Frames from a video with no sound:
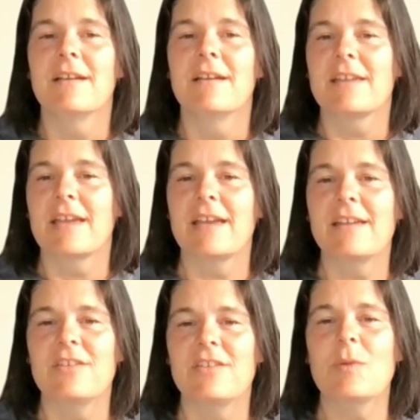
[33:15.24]
Okay,
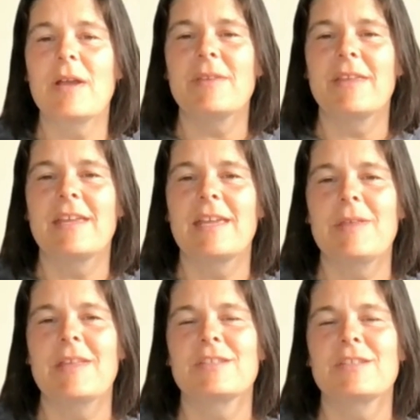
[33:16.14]
you might be like, Amy,
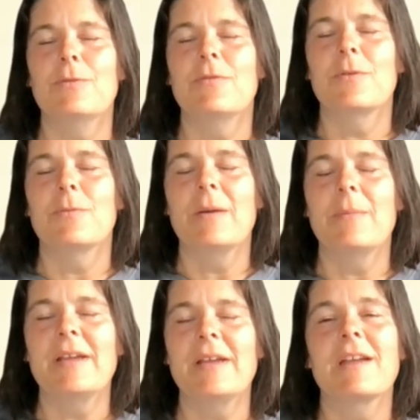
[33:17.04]
that's
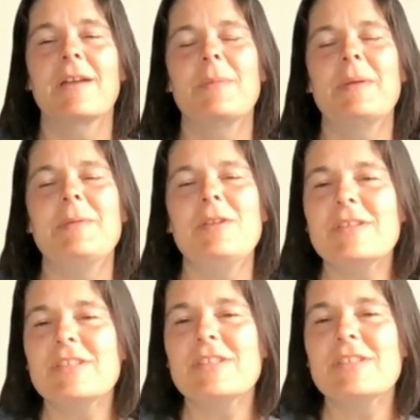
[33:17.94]
overwhelming. Okay, well, maybe you could
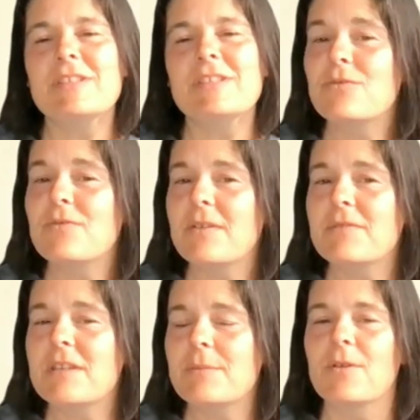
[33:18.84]
just want to do 50
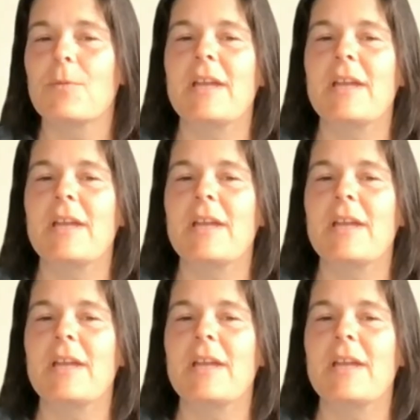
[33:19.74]
per week.